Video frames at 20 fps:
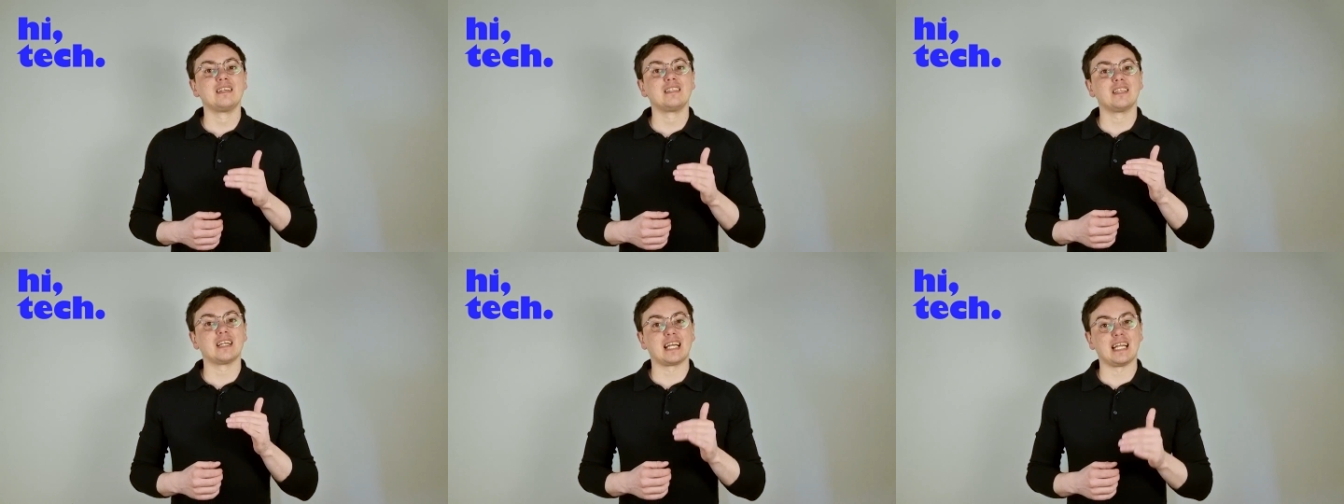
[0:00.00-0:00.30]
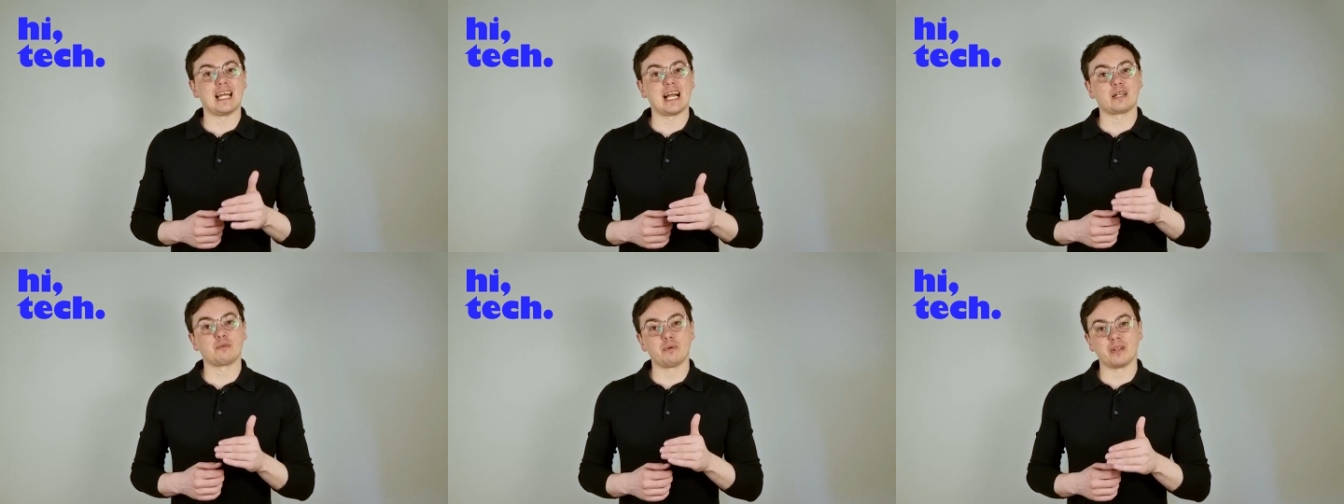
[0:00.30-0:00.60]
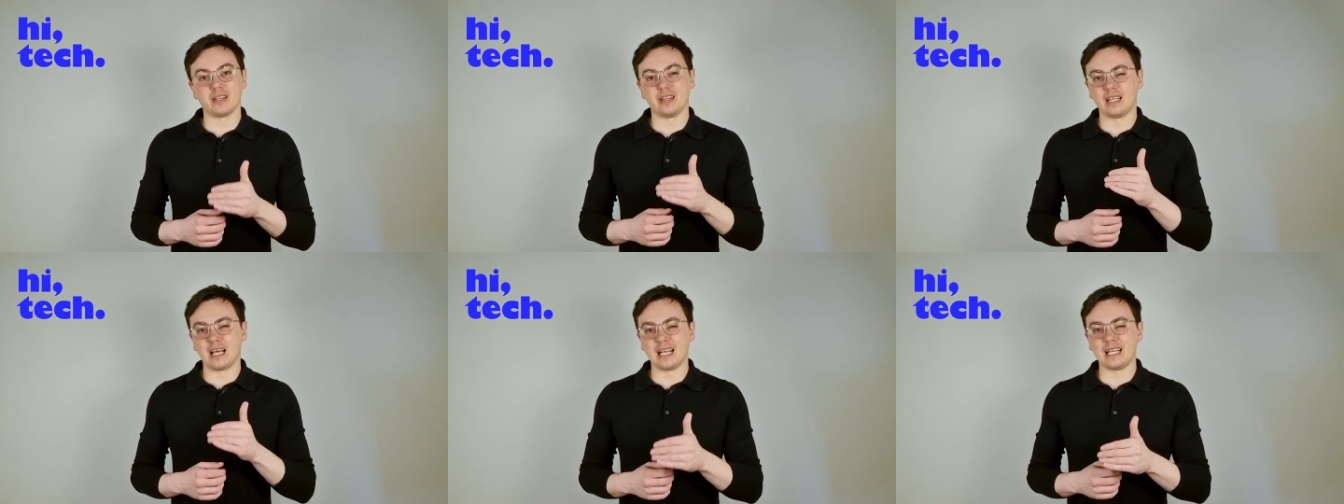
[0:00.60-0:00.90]
to connect
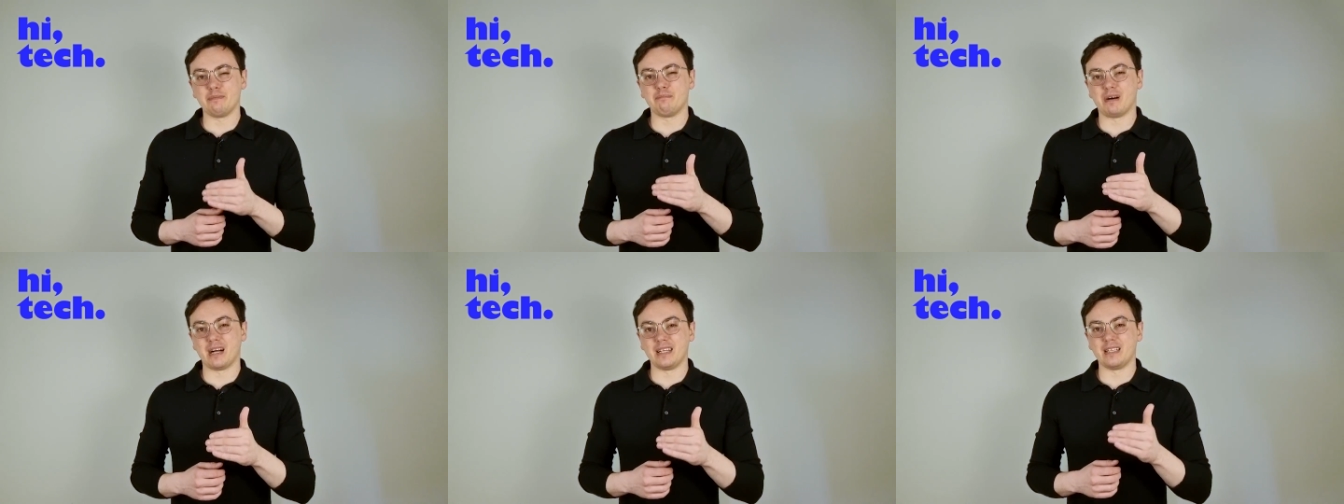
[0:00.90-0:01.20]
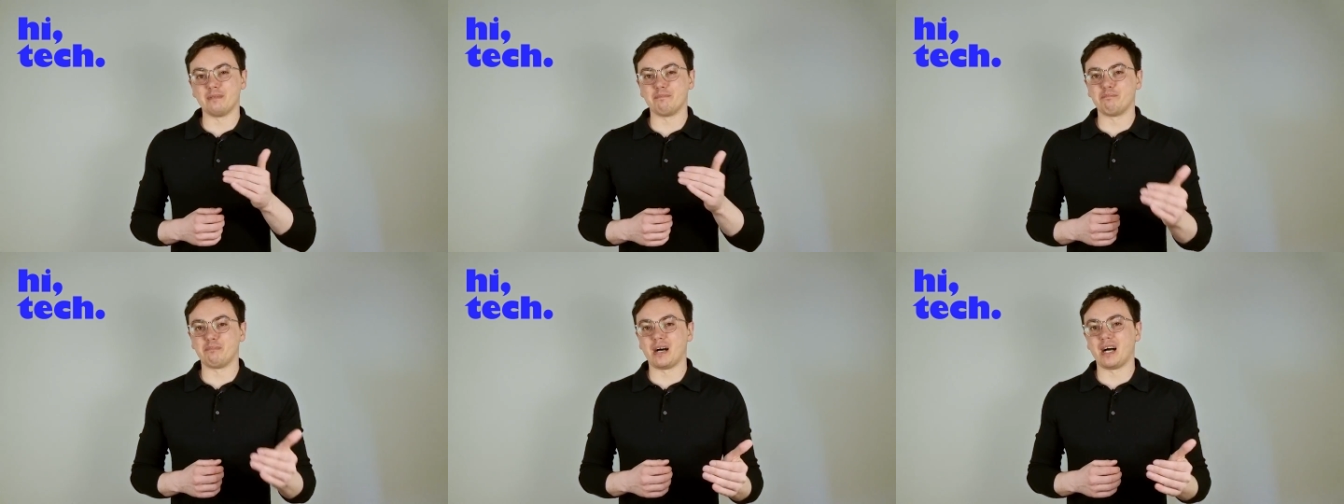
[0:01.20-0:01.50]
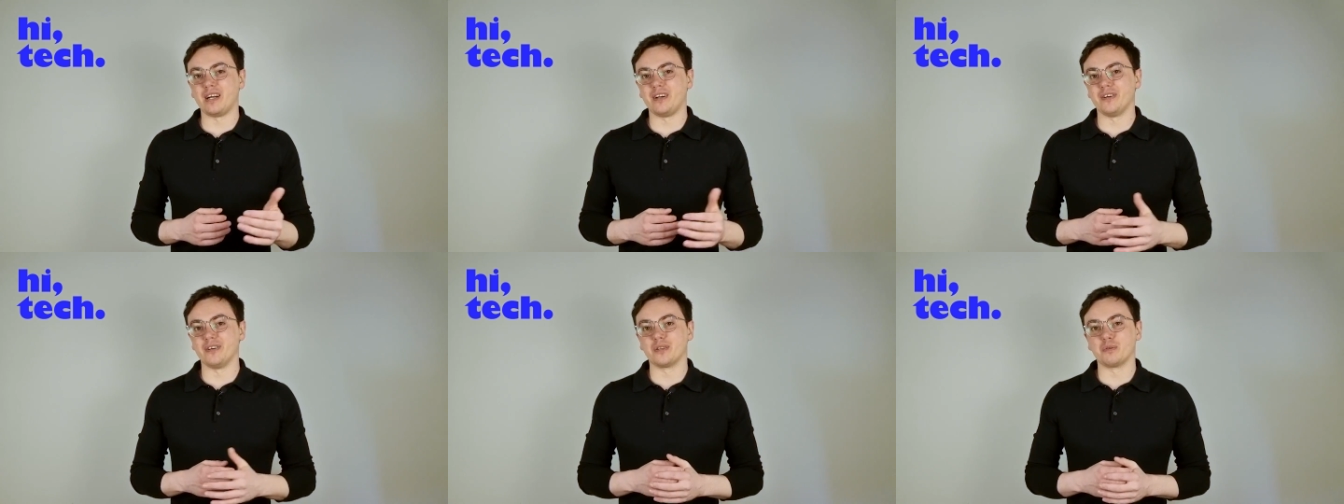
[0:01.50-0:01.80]
with like-minded
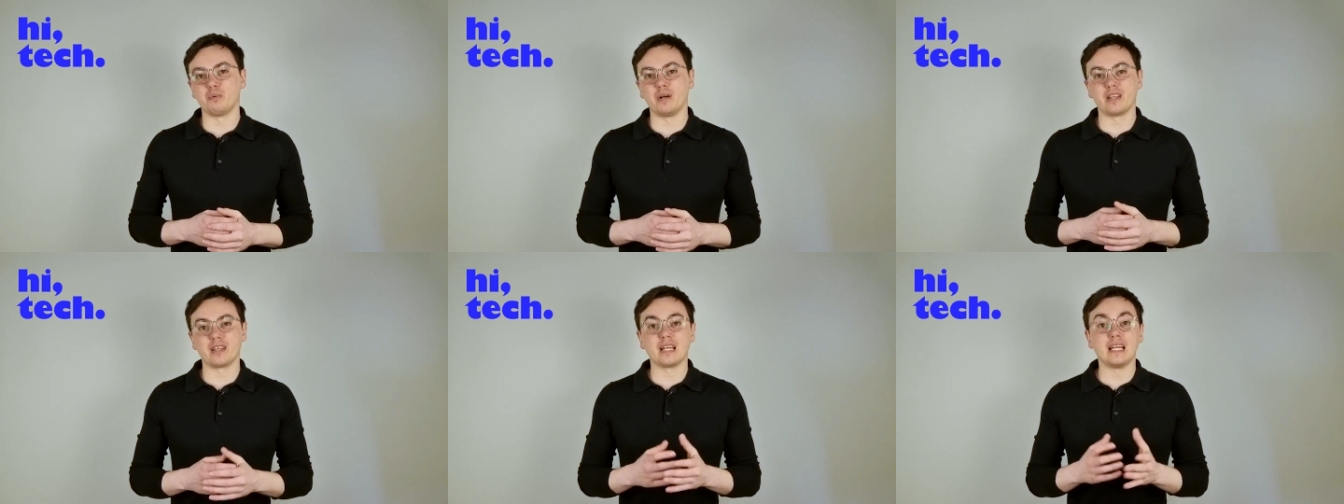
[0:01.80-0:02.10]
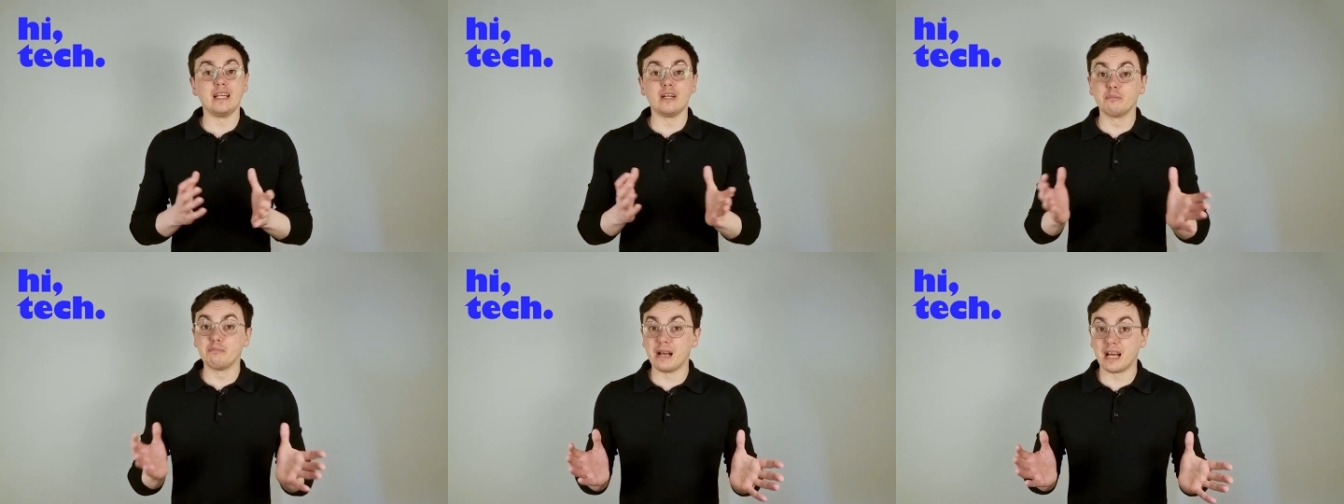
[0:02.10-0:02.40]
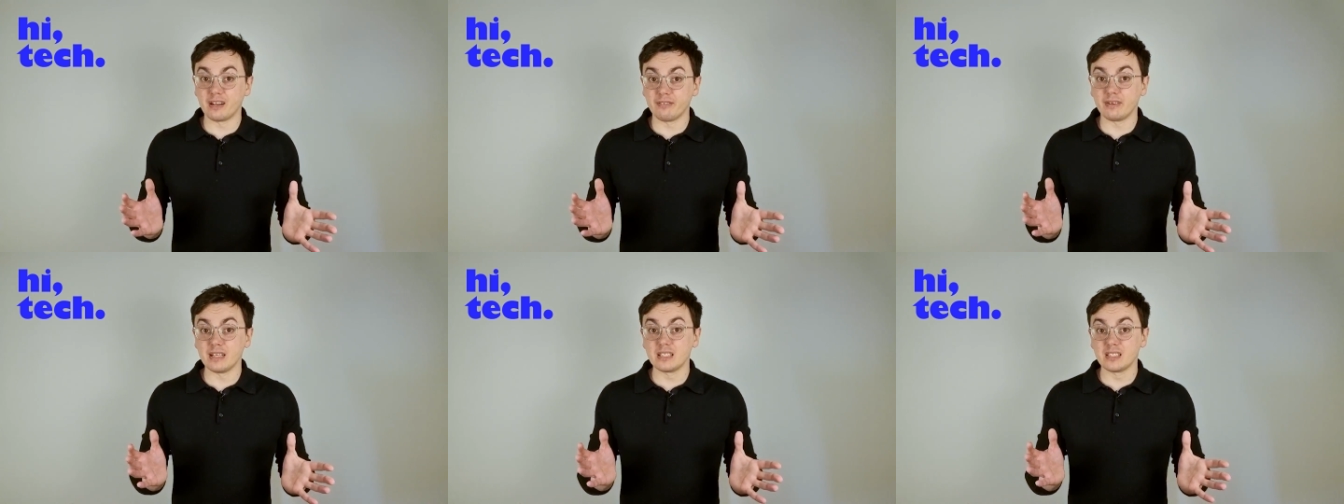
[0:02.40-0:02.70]
buyers with clear
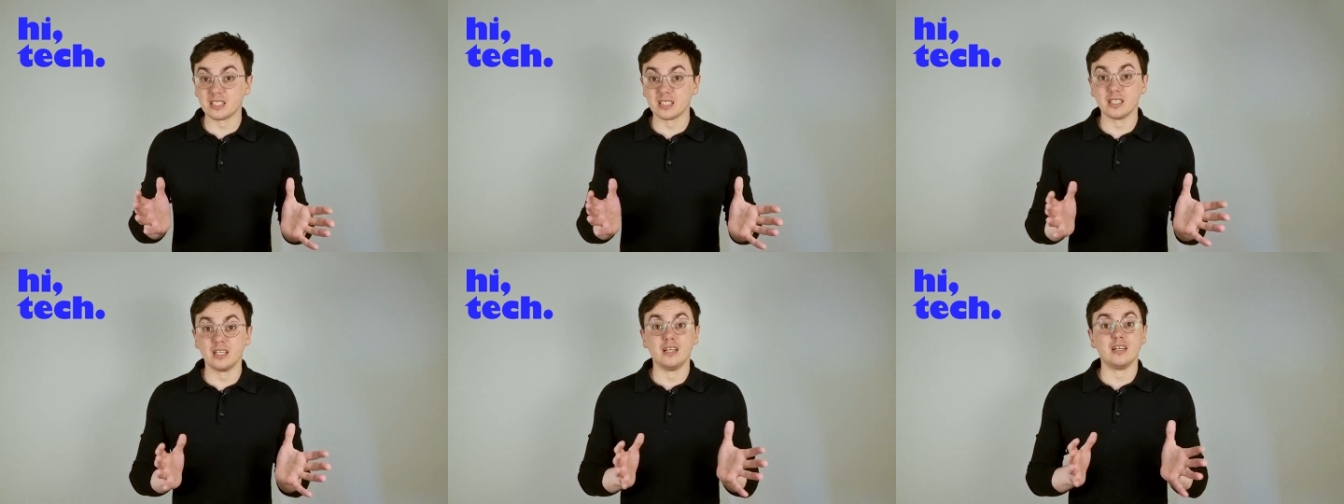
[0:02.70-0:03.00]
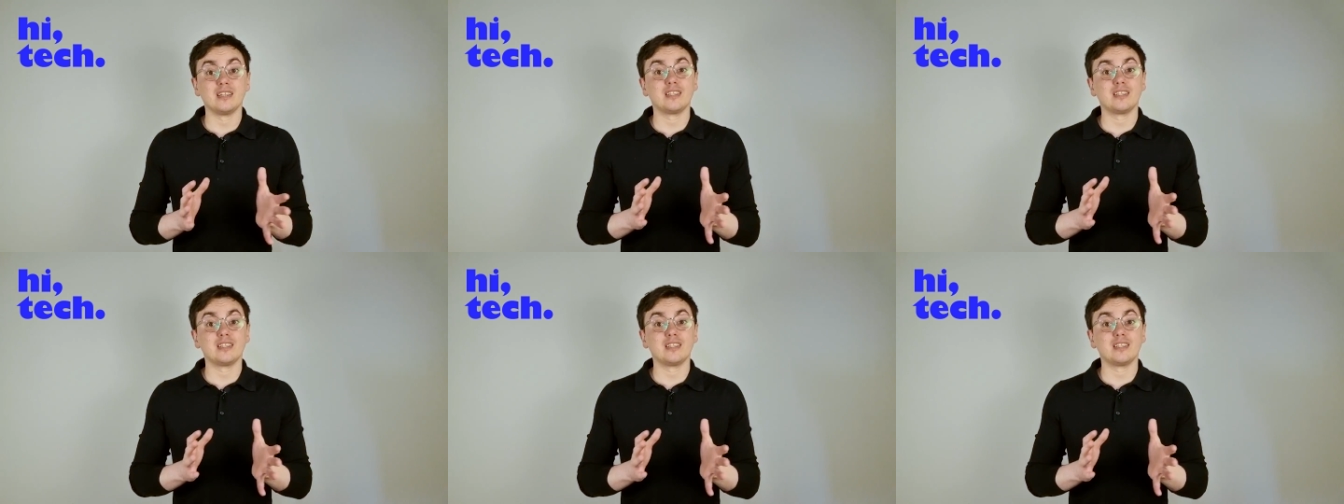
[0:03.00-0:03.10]
benefits